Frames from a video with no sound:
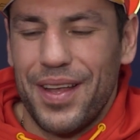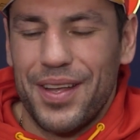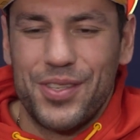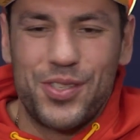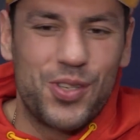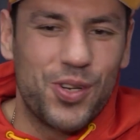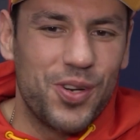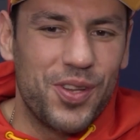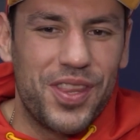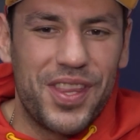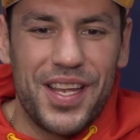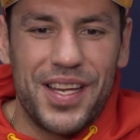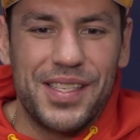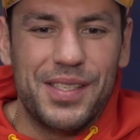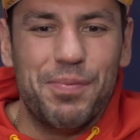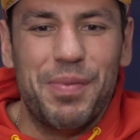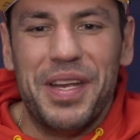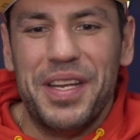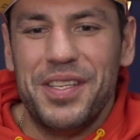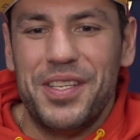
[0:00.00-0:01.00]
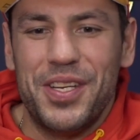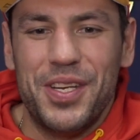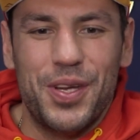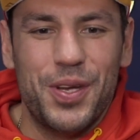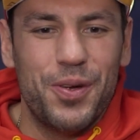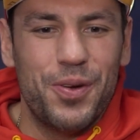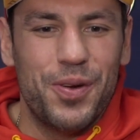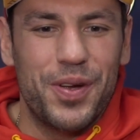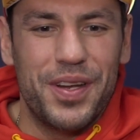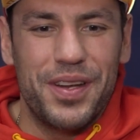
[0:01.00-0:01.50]
certain things mean to
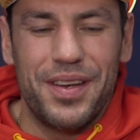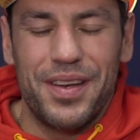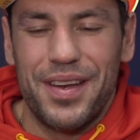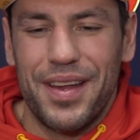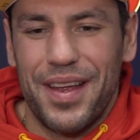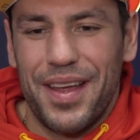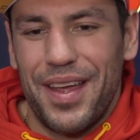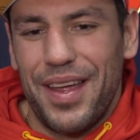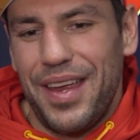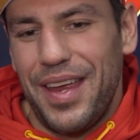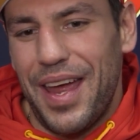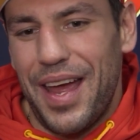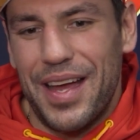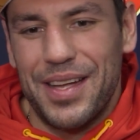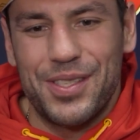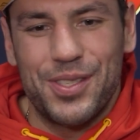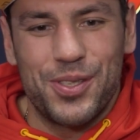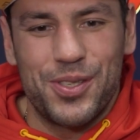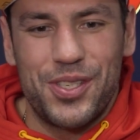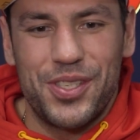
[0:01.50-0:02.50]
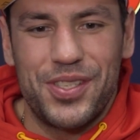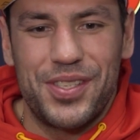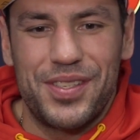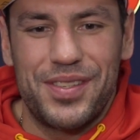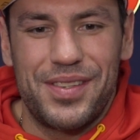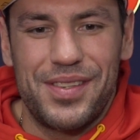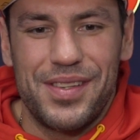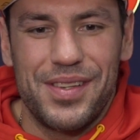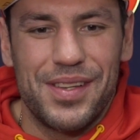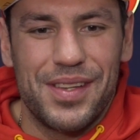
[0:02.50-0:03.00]
you and yeah so
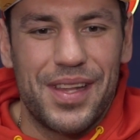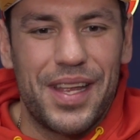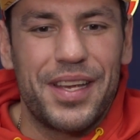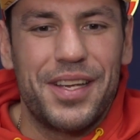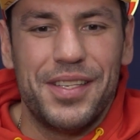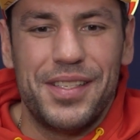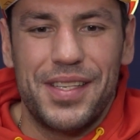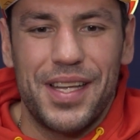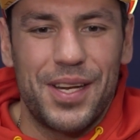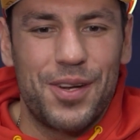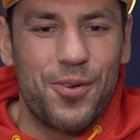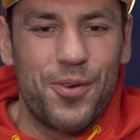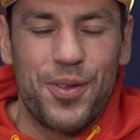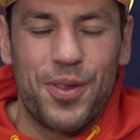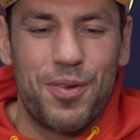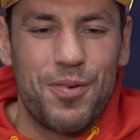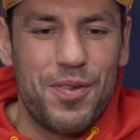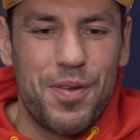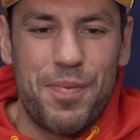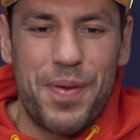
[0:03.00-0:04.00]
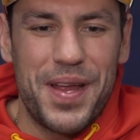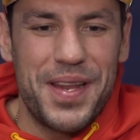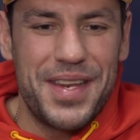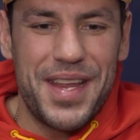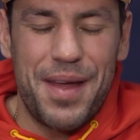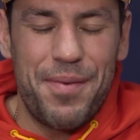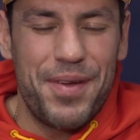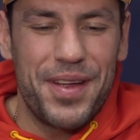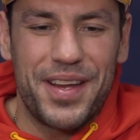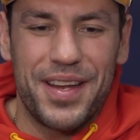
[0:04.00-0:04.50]
just like you said going through the
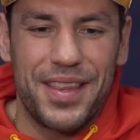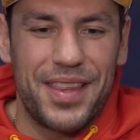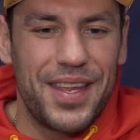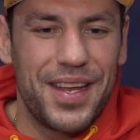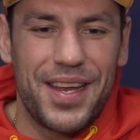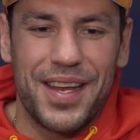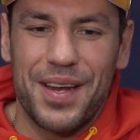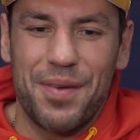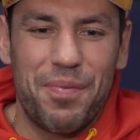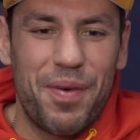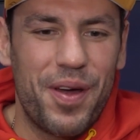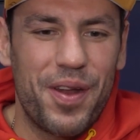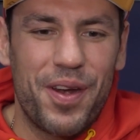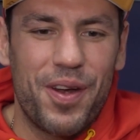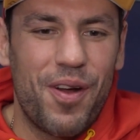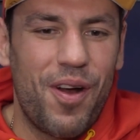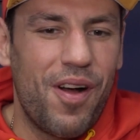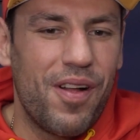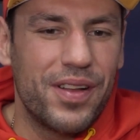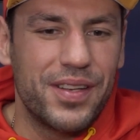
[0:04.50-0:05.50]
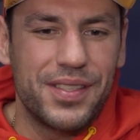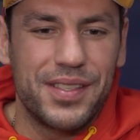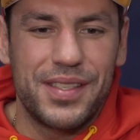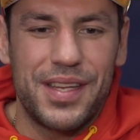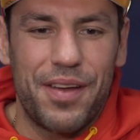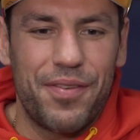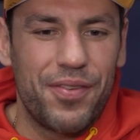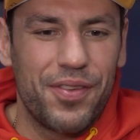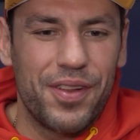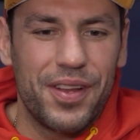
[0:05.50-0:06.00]
pandemic and thinking about it all it's
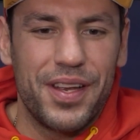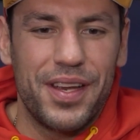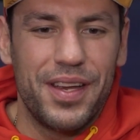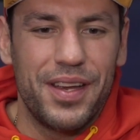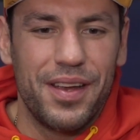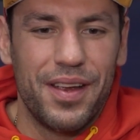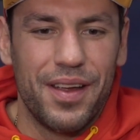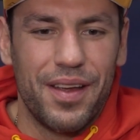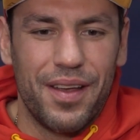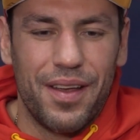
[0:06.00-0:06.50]
definitely